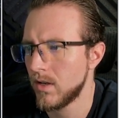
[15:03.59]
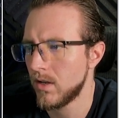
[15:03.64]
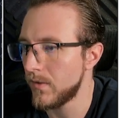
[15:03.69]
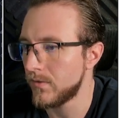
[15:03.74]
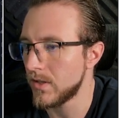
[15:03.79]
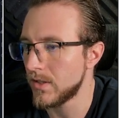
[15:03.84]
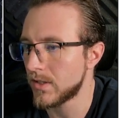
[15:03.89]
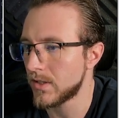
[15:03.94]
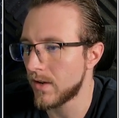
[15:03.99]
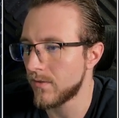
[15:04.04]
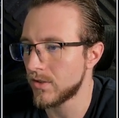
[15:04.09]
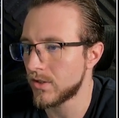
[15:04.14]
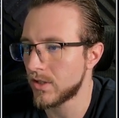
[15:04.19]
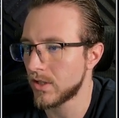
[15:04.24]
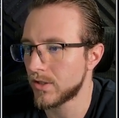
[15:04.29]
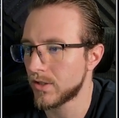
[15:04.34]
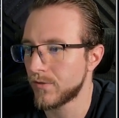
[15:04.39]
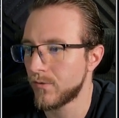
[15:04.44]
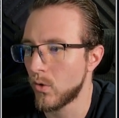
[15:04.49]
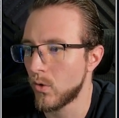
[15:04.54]

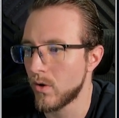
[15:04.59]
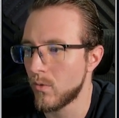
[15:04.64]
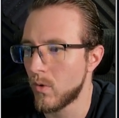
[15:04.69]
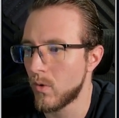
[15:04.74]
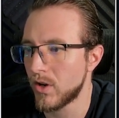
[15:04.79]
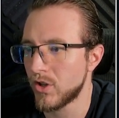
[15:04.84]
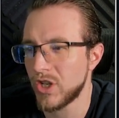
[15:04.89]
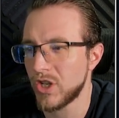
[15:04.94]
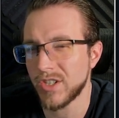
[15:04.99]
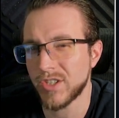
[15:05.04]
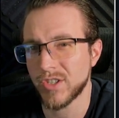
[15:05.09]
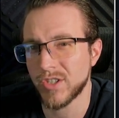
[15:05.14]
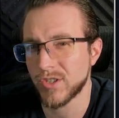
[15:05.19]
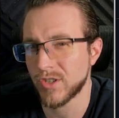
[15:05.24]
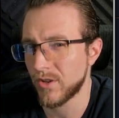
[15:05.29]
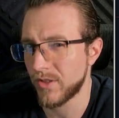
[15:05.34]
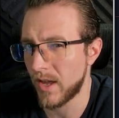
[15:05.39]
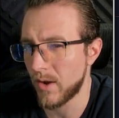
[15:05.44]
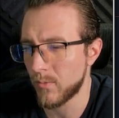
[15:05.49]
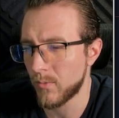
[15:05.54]
57,641.
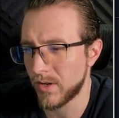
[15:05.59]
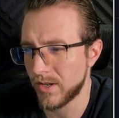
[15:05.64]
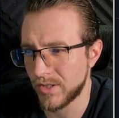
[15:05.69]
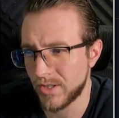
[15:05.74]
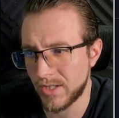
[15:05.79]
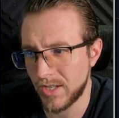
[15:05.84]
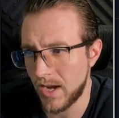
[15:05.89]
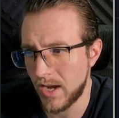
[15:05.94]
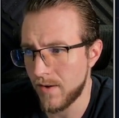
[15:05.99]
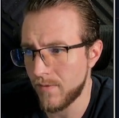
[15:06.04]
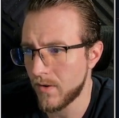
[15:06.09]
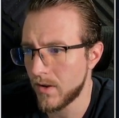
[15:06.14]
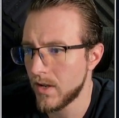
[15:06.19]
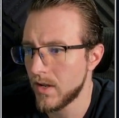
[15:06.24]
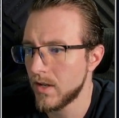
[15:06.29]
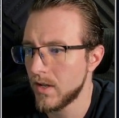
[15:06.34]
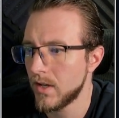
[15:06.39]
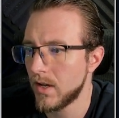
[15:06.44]
Chances are that one is safe.